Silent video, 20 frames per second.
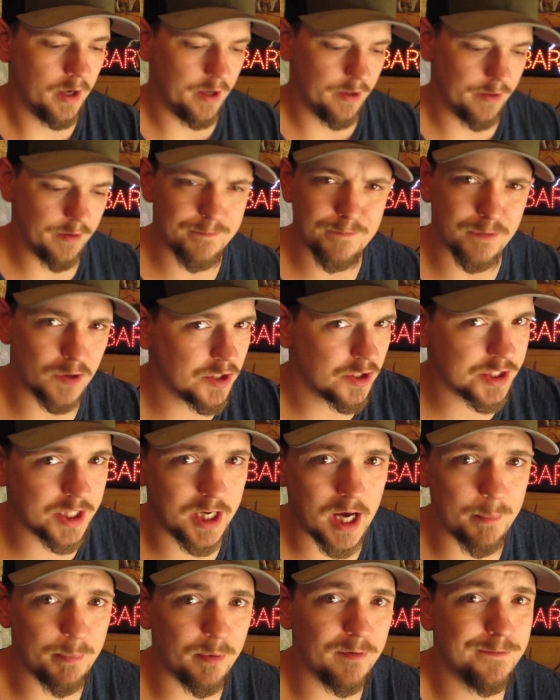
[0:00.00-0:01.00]
The first
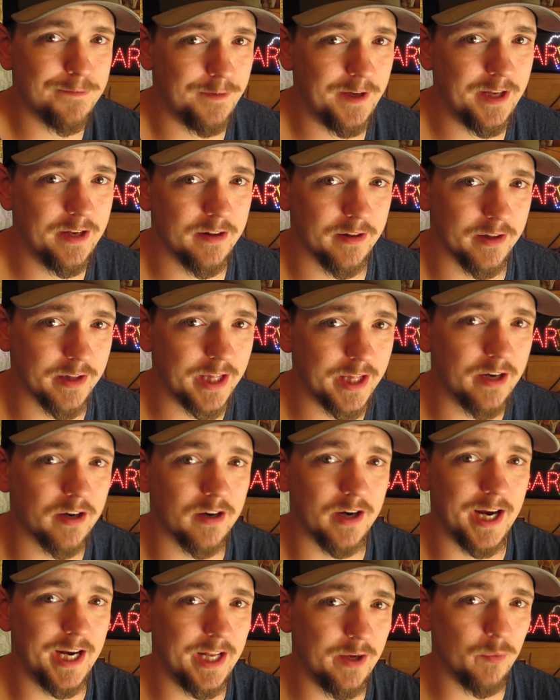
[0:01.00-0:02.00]
couple feet of the leader
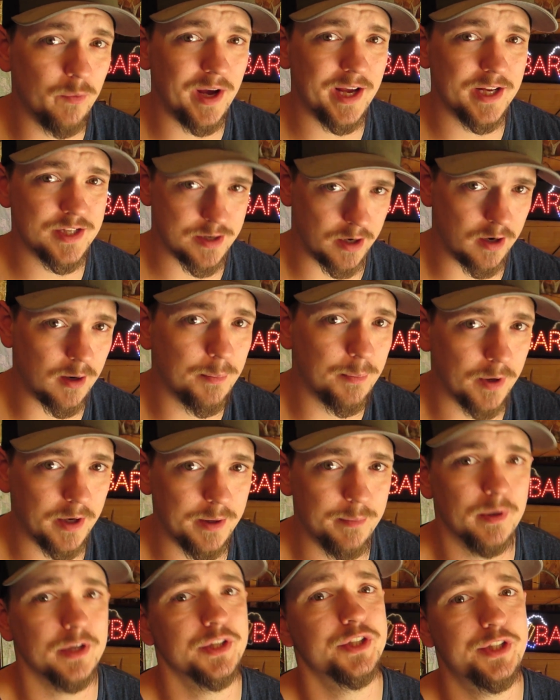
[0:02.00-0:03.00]
anyways are
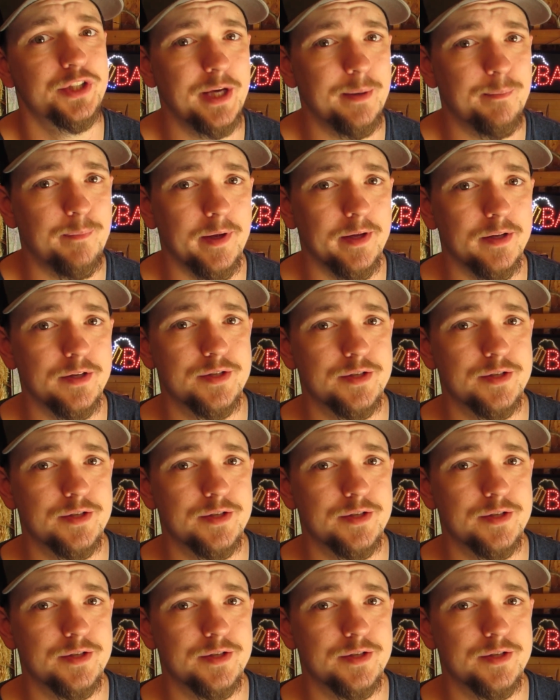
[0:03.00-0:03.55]
pretty much tippet.